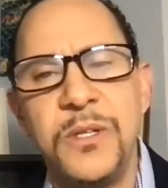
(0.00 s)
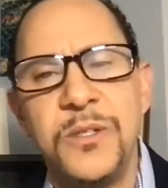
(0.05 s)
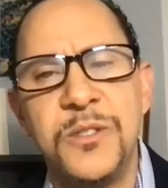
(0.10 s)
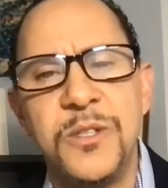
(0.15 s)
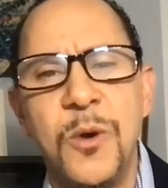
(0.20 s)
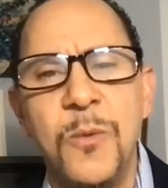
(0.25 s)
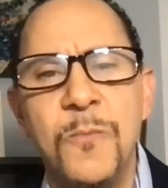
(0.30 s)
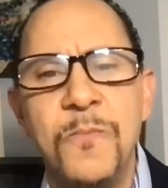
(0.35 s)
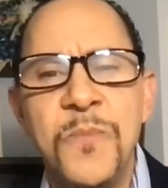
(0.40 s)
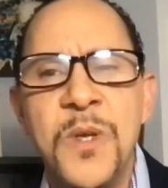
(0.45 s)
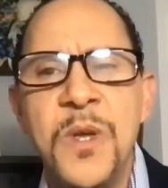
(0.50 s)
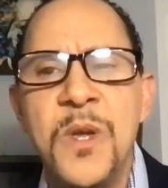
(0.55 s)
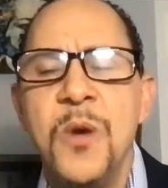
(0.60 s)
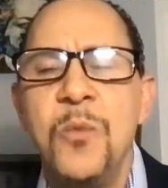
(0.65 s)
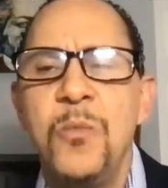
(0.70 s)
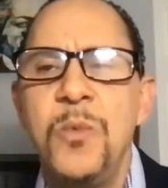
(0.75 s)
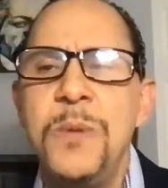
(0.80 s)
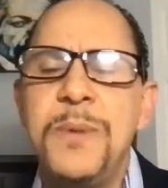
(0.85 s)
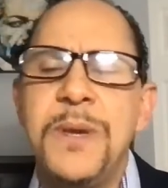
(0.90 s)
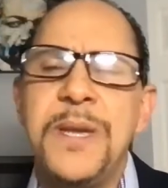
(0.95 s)
And so
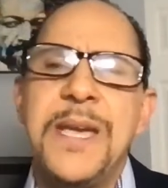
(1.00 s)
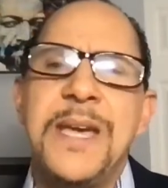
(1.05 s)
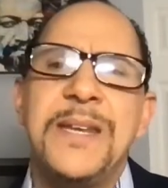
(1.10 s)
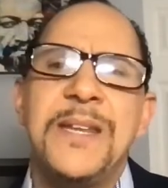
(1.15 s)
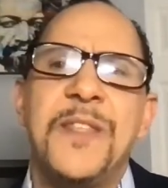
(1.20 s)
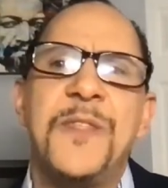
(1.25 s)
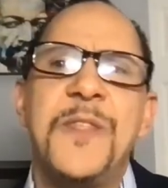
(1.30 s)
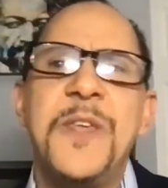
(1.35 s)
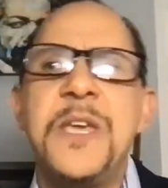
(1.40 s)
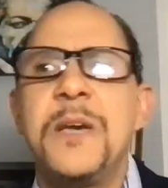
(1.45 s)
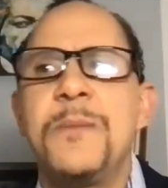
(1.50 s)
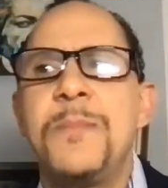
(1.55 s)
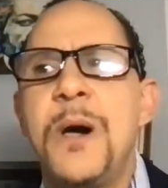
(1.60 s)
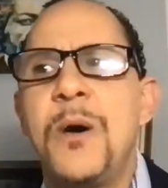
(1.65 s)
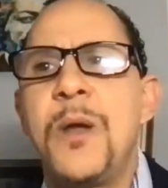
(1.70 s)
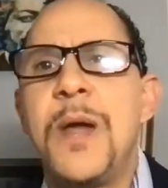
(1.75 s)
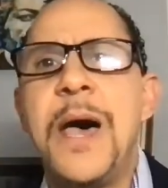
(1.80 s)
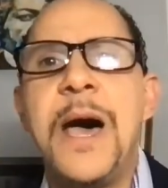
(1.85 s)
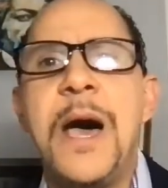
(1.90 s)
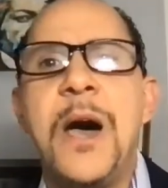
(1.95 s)
we began to think
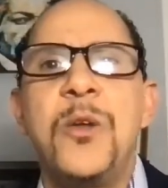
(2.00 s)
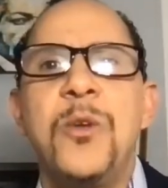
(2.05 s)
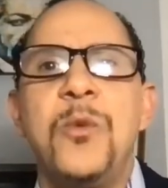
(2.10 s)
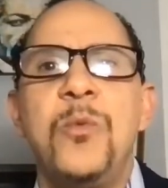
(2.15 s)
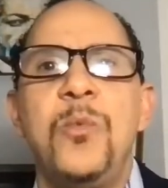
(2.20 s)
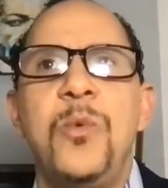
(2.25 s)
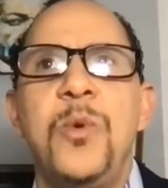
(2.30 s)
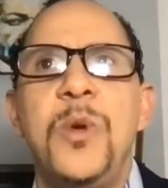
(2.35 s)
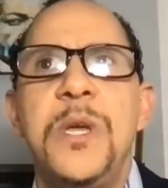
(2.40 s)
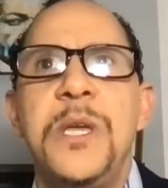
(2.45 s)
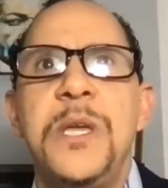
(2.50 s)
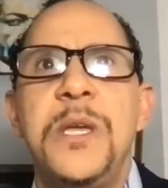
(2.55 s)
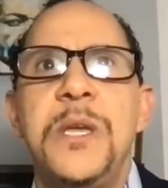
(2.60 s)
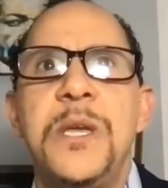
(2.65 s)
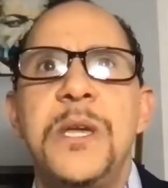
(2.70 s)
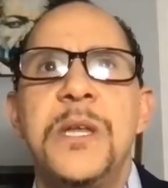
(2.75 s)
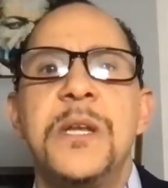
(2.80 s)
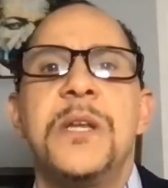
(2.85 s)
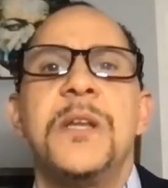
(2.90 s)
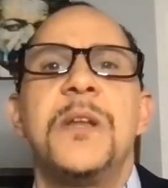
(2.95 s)
about, how do we,
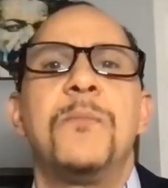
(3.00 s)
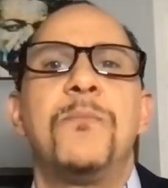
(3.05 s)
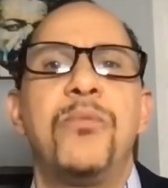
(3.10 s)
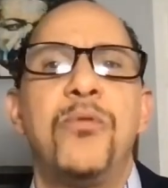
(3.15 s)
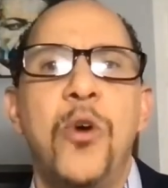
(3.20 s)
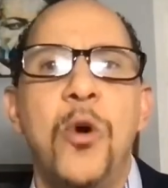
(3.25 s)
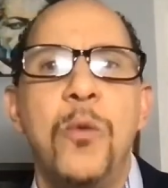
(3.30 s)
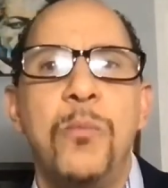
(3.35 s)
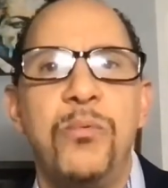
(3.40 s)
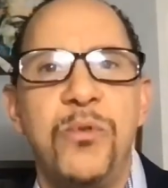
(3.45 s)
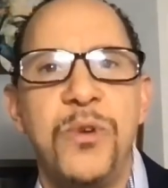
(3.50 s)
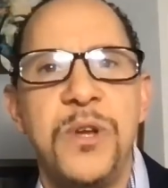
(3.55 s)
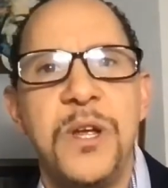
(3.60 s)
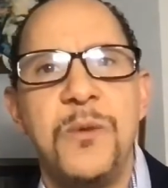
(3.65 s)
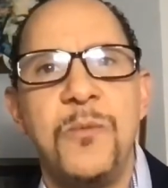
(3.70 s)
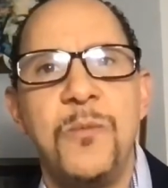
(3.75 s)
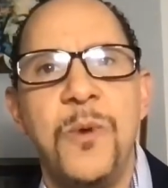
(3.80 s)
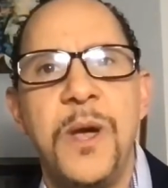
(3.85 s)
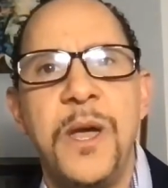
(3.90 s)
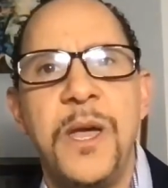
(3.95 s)
in an
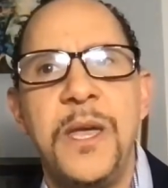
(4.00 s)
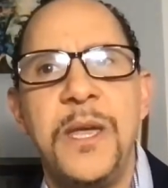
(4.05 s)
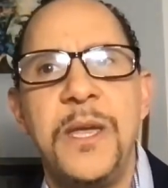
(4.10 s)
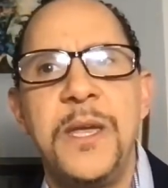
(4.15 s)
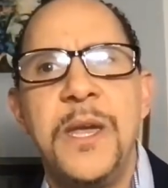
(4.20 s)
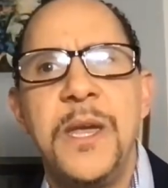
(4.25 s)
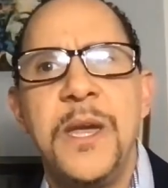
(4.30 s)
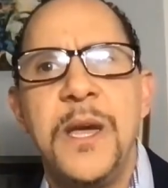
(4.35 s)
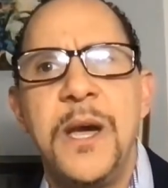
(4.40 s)
appropriate way,